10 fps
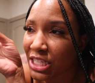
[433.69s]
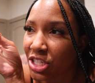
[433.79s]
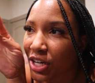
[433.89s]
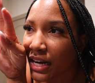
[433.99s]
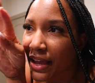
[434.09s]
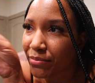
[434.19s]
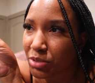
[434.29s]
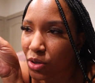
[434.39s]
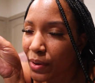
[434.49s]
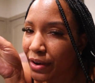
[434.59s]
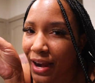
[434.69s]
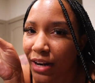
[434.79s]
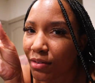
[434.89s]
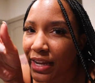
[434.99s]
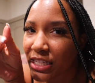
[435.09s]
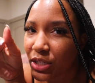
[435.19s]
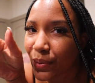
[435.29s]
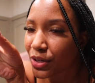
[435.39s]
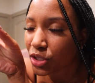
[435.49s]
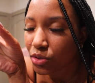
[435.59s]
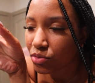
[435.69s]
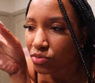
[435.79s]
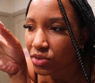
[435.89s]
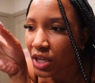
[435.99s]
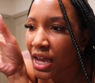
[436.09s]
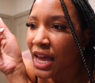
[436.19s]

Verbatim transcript: She tried to have them square. I don't like square toes.